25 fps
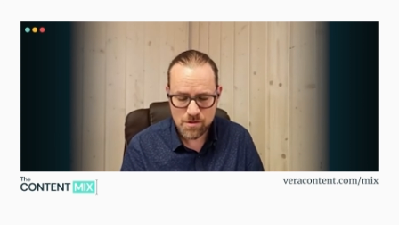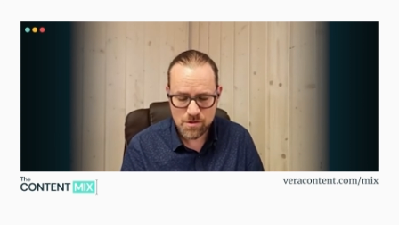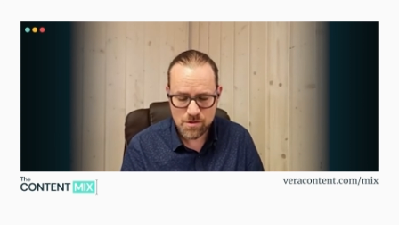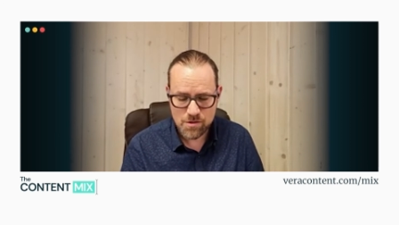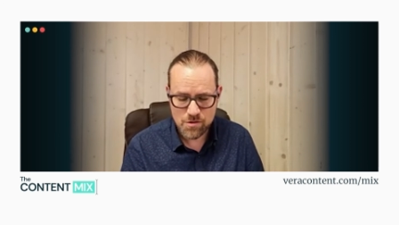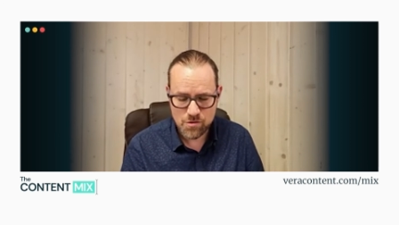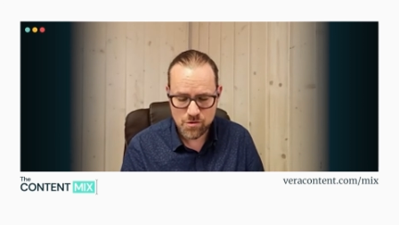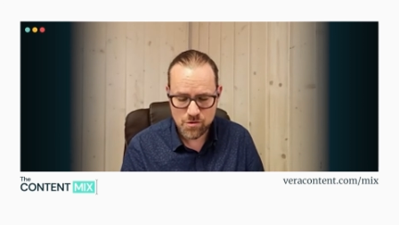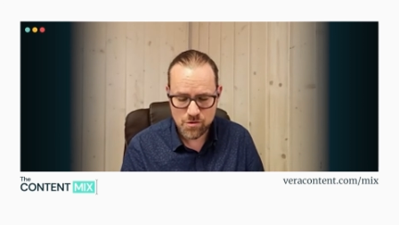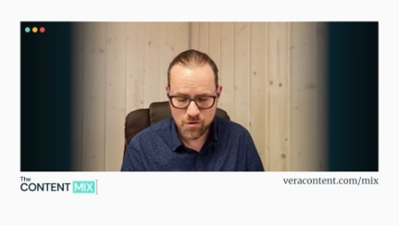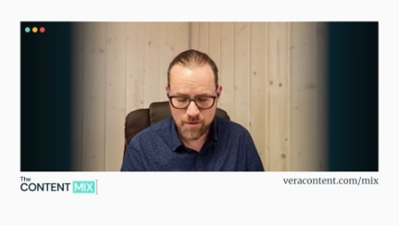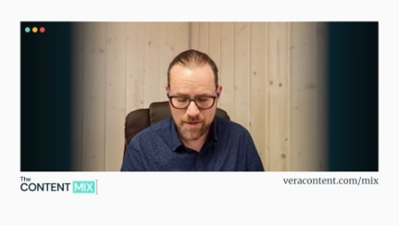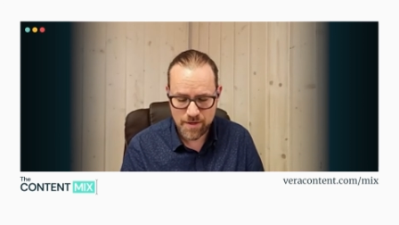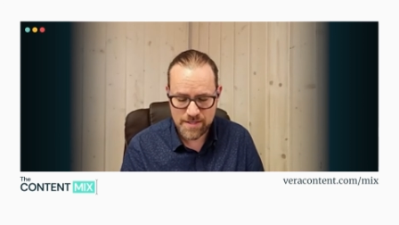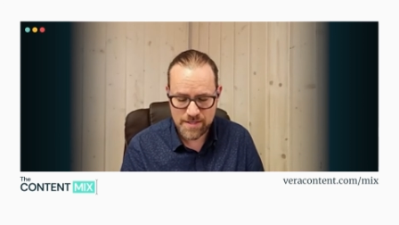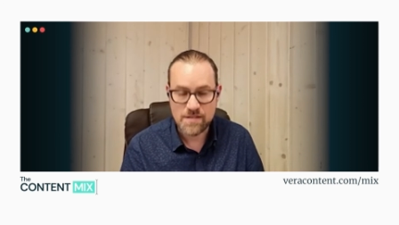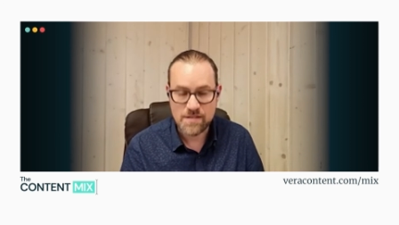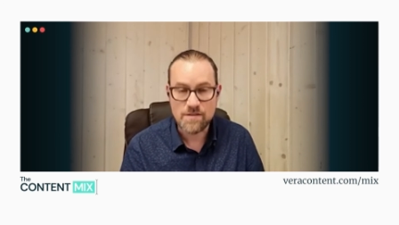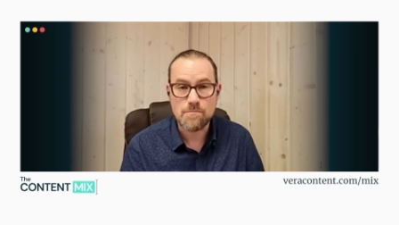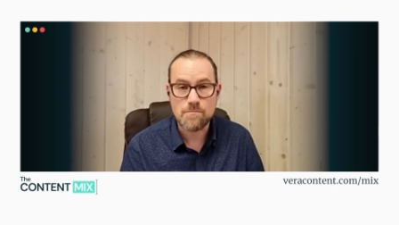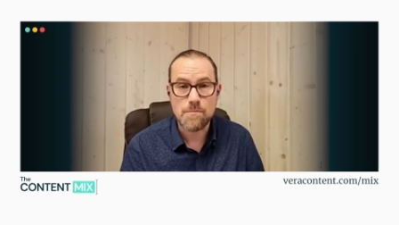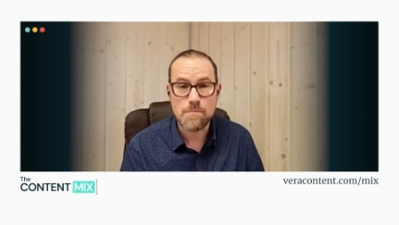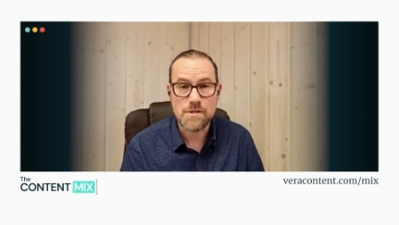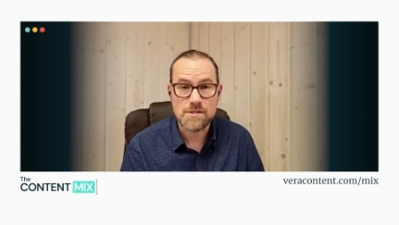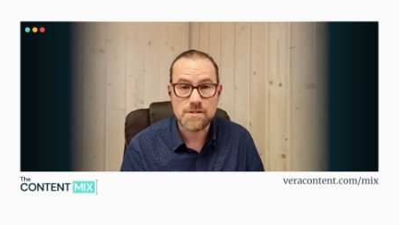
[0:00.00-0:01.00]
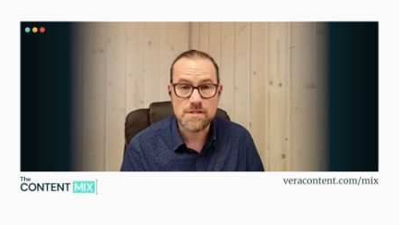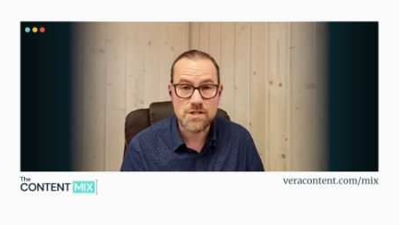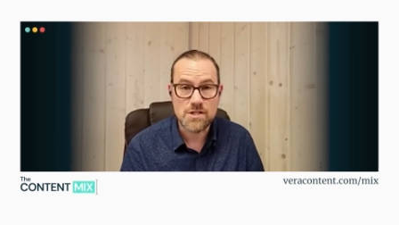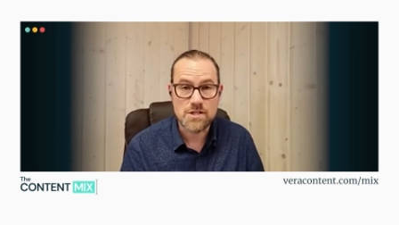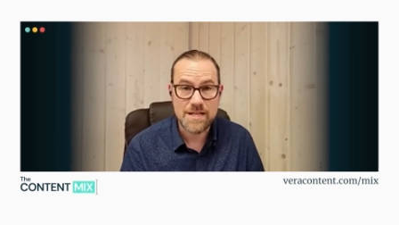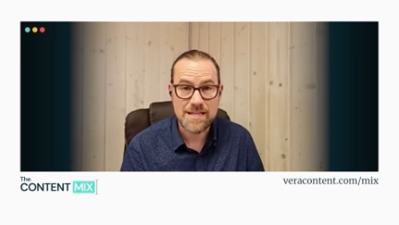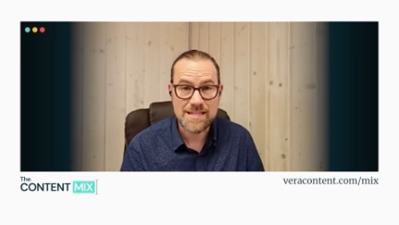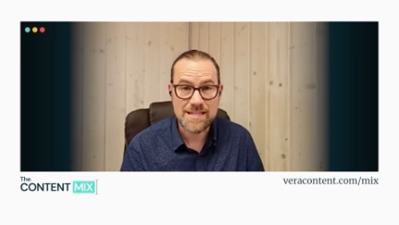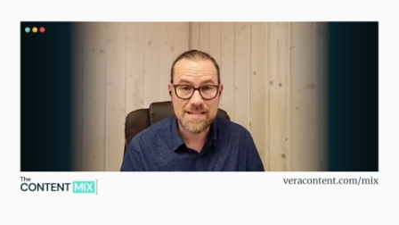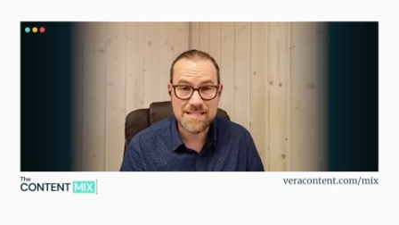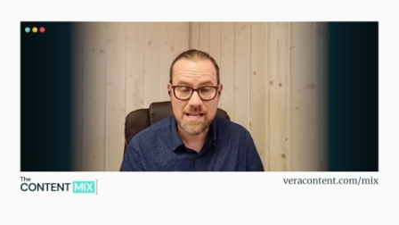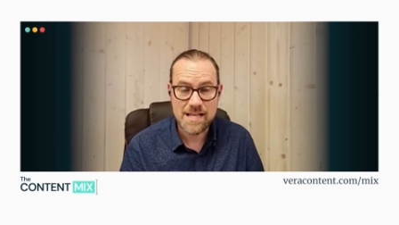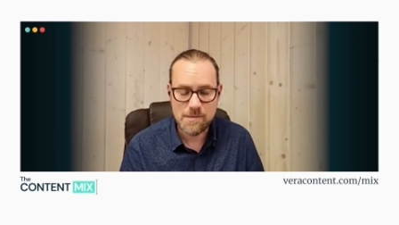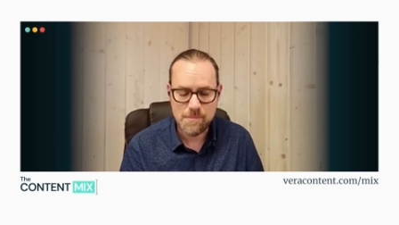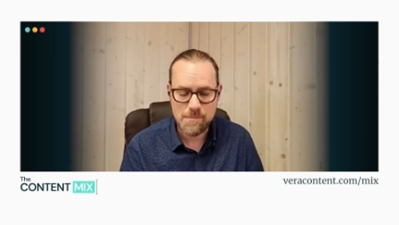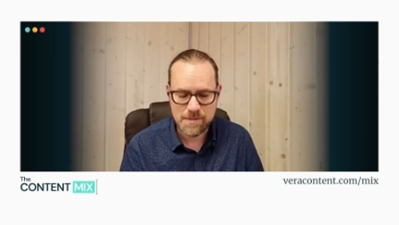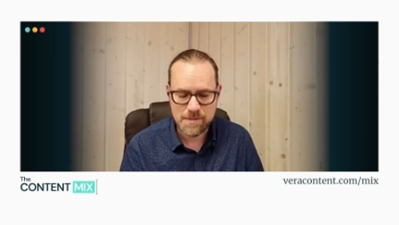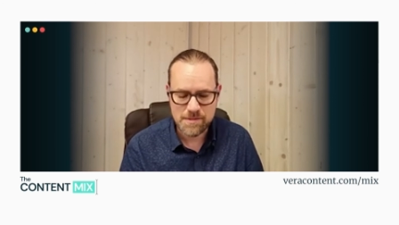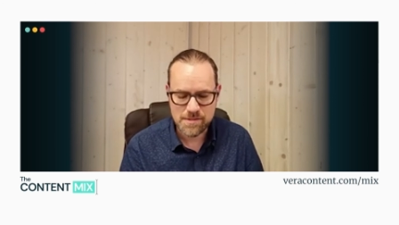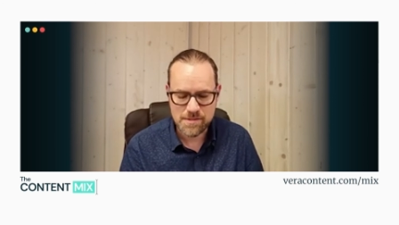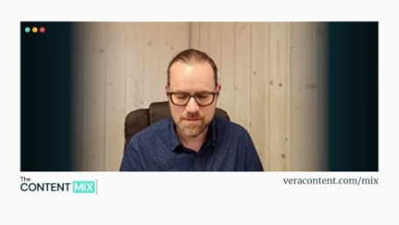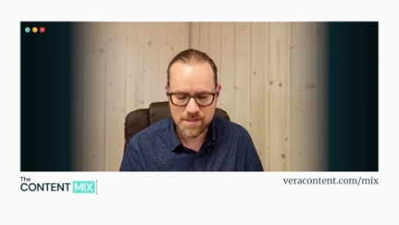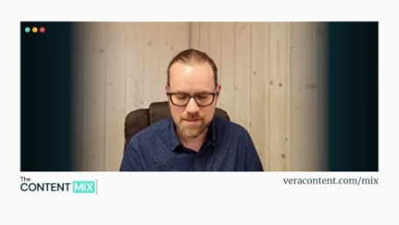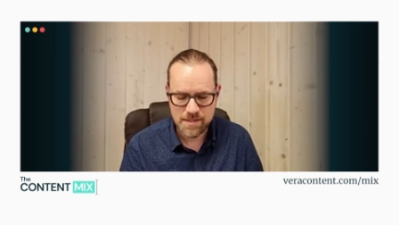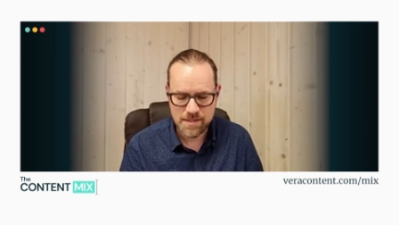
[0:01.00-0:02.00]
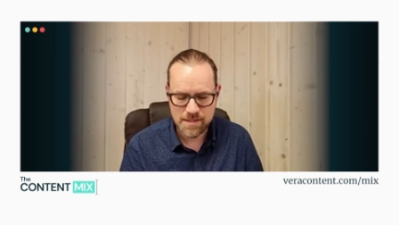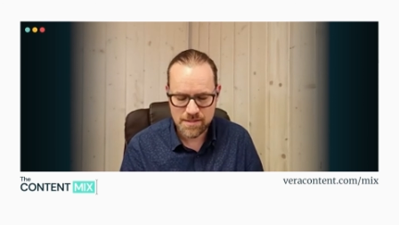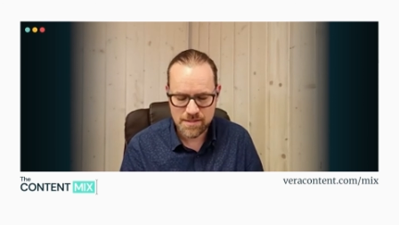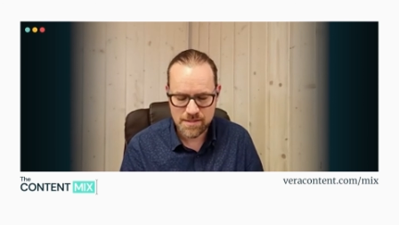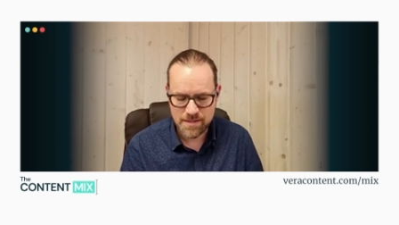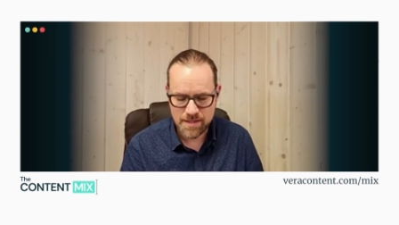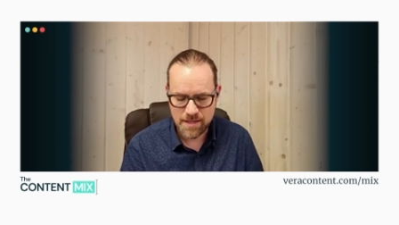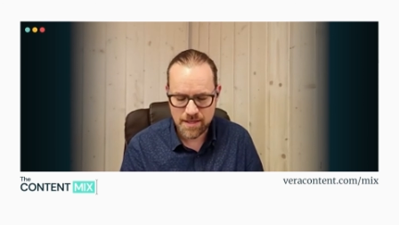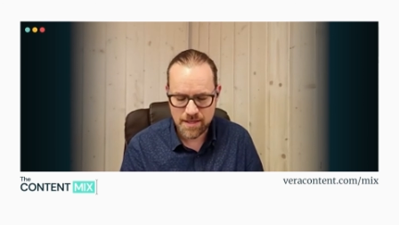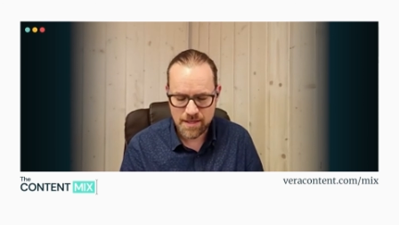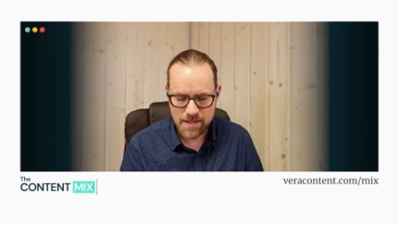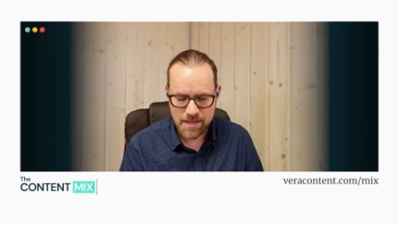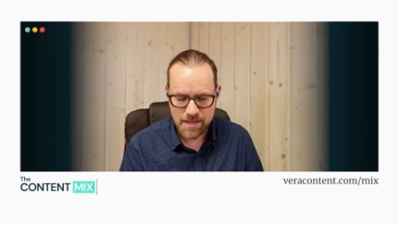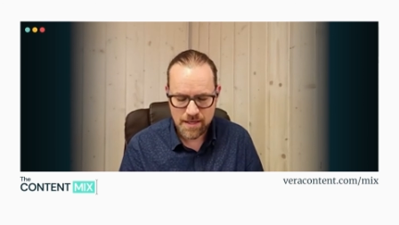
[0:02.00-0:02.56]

creating positioning statements and things like that.